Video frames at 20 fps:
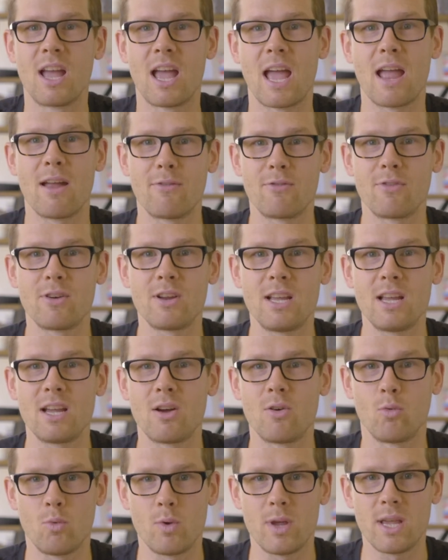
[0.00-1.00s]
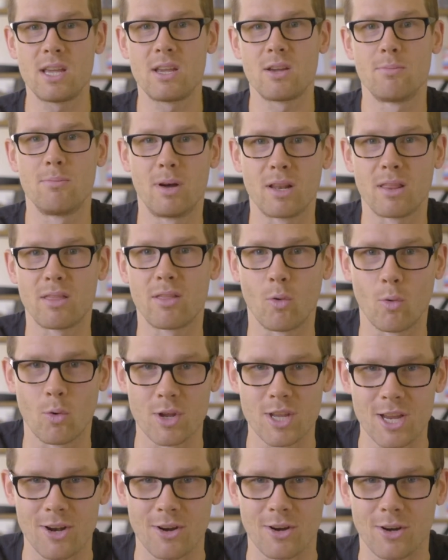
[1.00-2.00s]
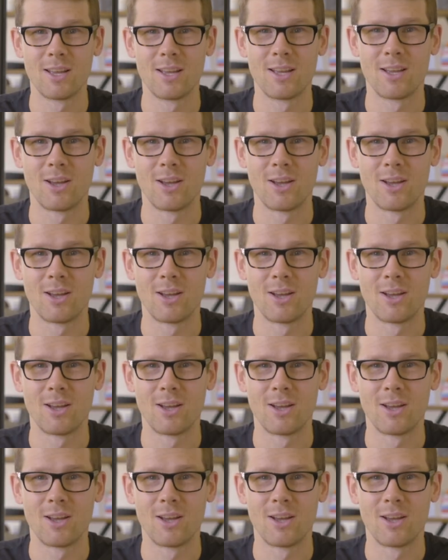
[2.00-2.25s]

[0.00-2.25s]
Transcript: every week, month, or year.